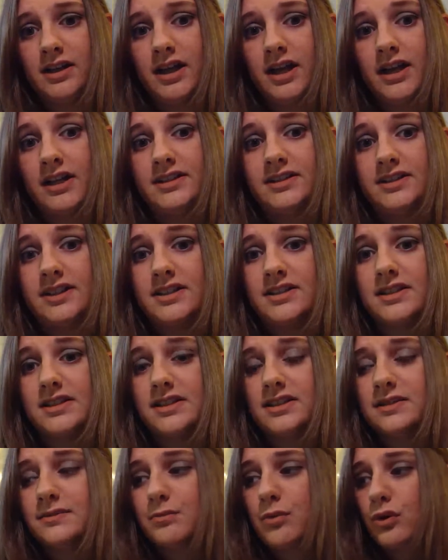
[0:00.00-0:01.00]
It says
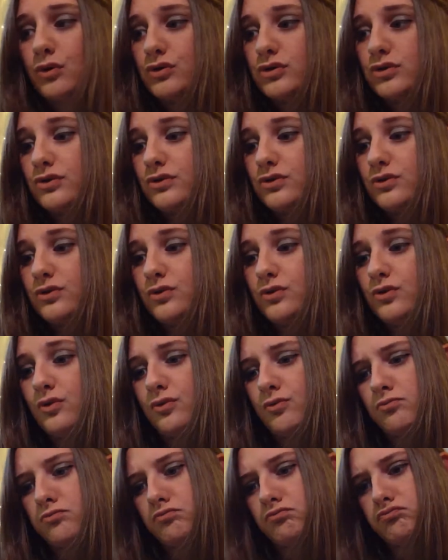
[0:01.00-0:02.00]
it's supposed to
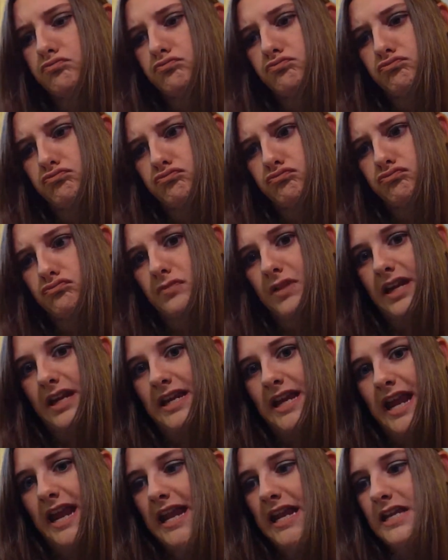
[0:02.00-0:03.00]

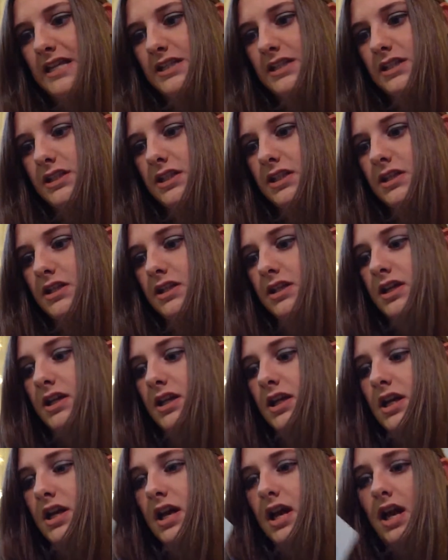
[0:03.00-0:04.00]
enhance
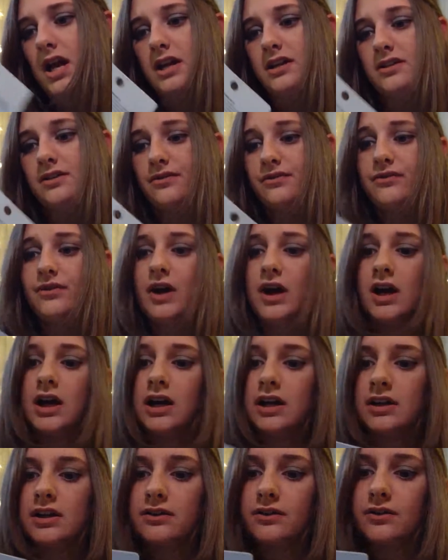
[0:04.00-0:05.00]
and
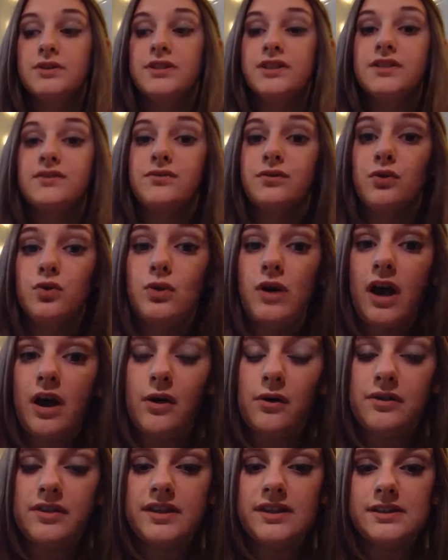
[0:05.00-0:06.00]
define. says full
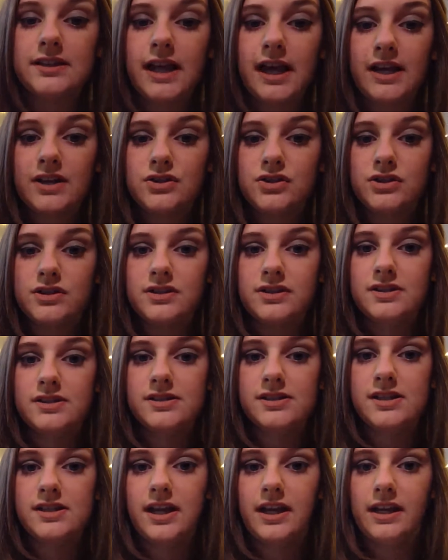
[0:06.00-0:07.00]
healthy
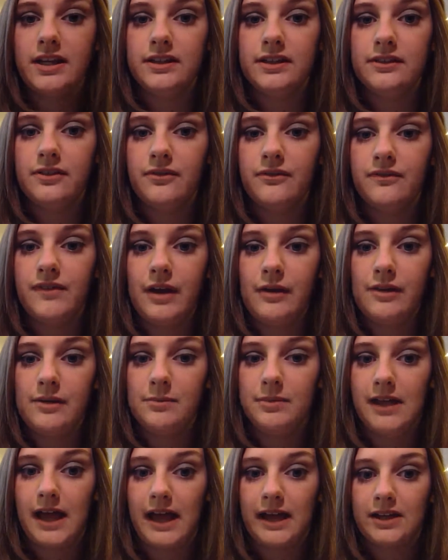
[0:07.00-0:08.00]
lashes and very
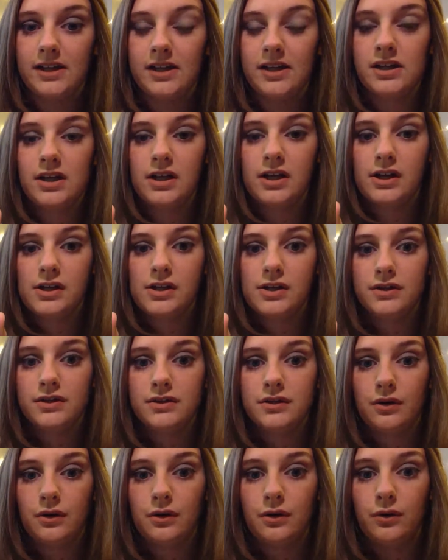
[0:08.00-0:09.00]
black.
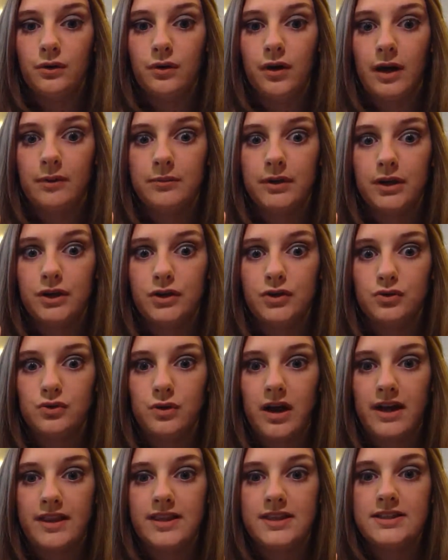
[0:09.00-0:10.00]
So I'm going to
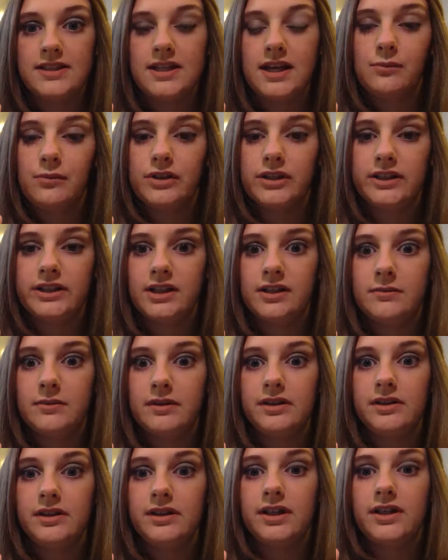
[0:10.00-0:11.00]
try this, and I'm really going to
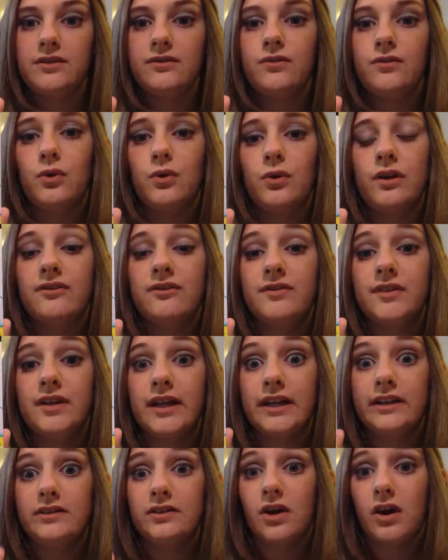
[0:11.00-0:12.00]
be looking for if it
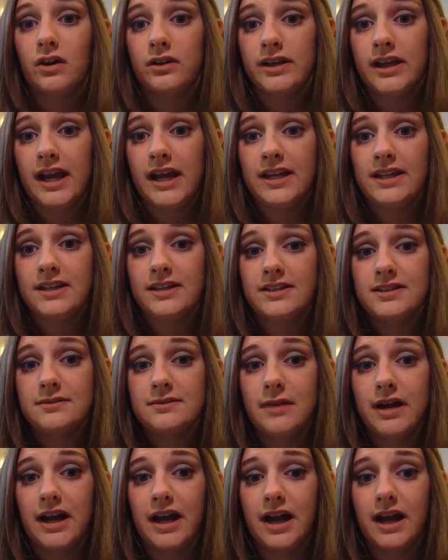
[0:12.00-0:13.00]
elongates
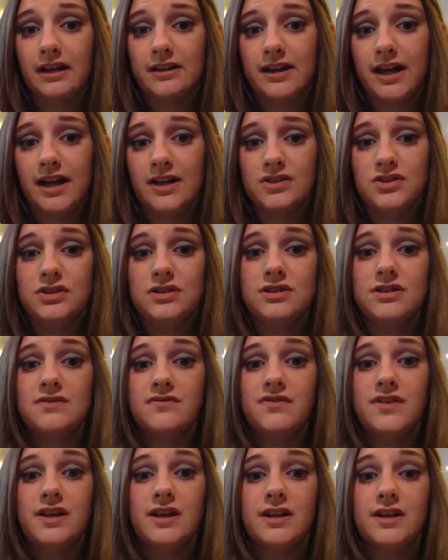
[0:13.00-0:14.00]
my eyelashes, if
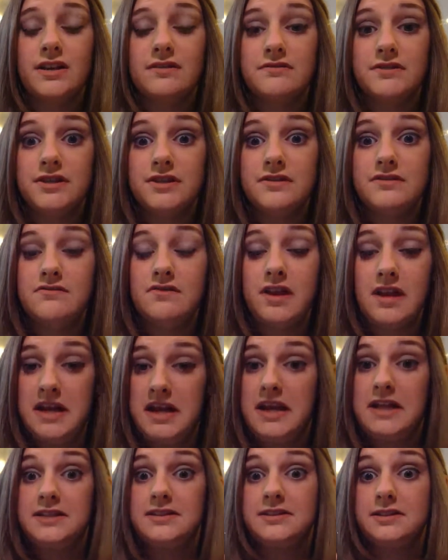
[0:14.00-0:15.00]
it
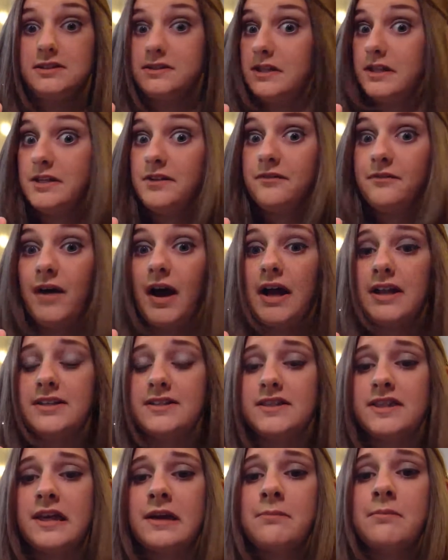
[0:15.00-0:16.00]
enhances and defines
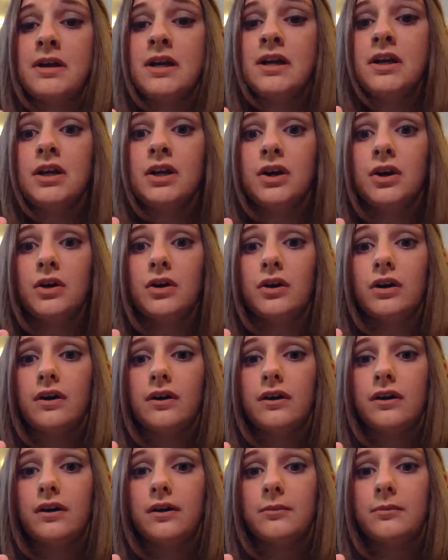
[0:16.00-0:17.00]
them,
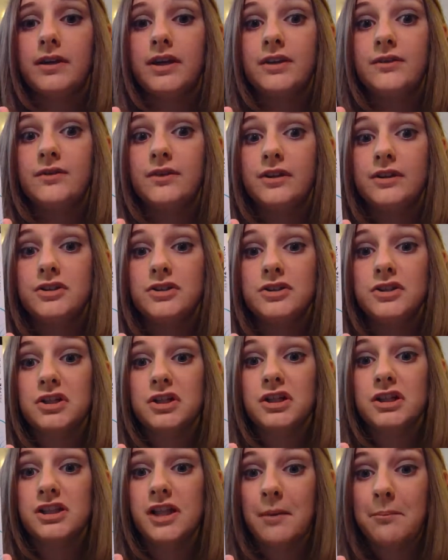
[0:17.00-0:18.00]
if it's
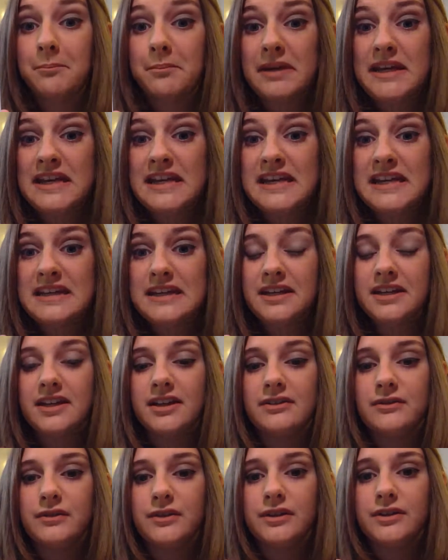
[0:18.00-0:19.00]
clumpy,
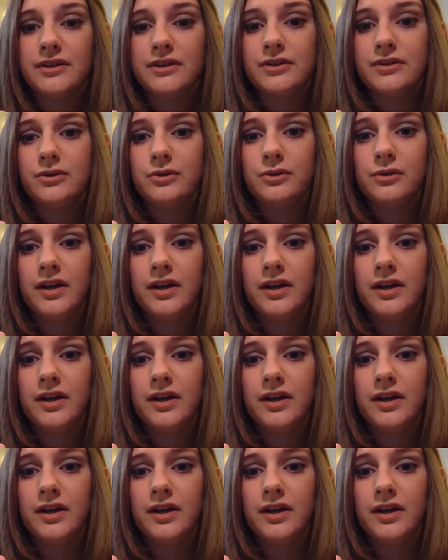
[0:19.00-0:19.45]
if it